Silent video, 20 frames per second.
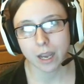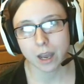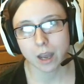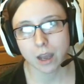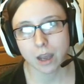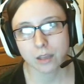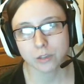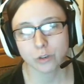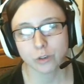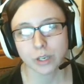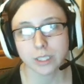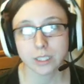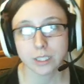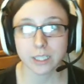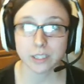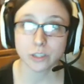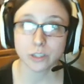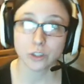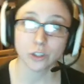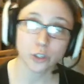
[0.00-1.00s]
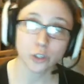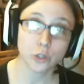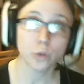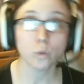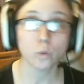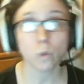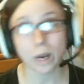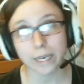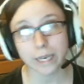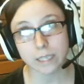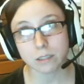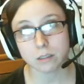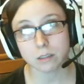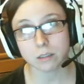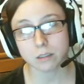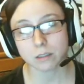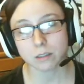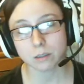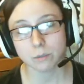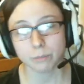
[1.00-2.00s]
translates to 2
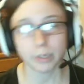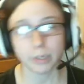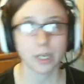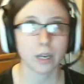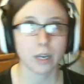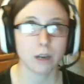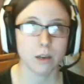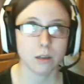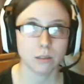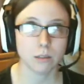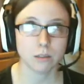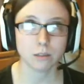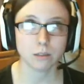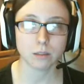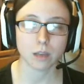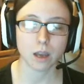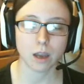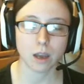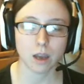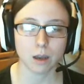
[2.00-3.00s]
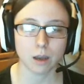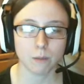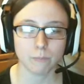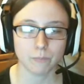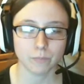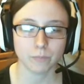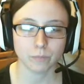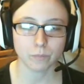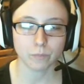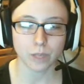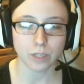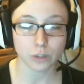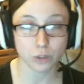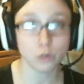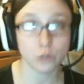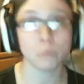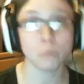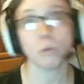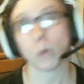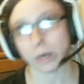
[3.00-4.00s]
whites because it's
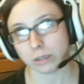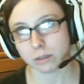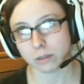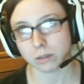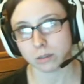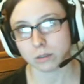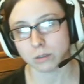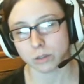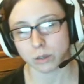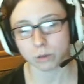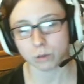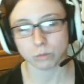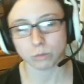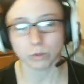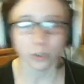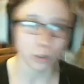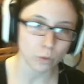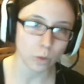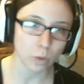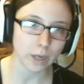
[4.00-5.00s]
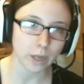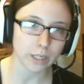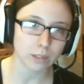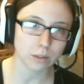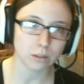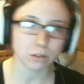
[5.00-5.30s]
2 points. So 2 whites,